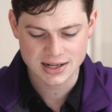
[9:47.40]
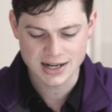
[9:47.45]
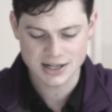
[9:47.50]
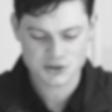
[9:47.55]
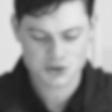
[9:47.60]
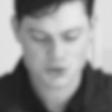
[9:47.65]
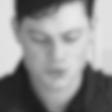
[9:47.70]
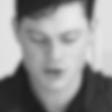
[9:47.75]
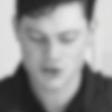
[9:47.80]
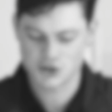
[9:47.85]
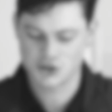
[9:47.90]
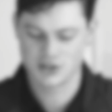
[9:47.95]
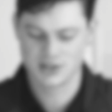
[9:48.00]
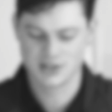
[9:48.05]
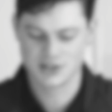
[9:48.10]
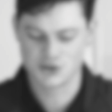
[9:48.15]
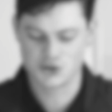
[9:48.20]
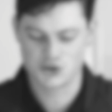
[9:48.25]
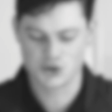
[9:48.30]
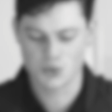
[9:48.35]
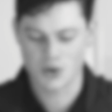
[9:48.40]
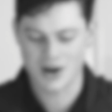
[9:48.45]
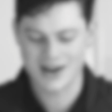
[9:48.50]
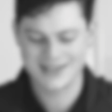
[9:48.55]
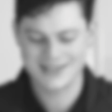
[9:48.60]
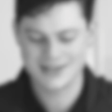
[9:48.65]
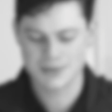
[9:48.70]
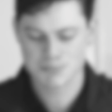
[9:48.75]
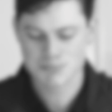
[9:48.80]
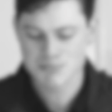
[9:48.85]
Next question is, do I
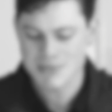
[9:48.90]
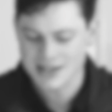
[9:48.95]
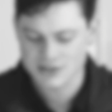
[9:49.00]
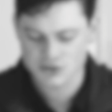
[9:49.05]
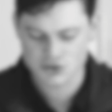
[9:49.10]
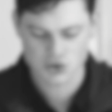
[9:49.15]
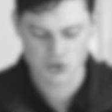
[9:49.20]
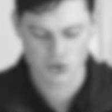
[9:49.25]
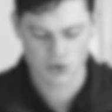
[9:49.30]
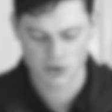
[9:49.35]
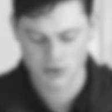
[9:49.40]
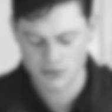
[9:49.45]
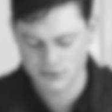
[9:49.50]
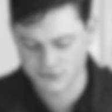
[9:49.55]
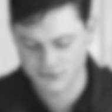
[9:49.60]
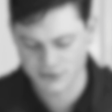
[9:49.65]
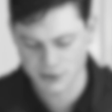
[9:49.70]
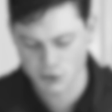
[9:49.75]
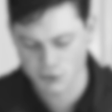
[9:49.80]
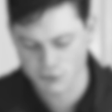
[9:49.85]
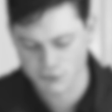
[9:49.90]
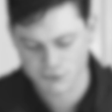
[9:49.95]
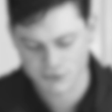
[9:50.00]
need a mentor? Fear of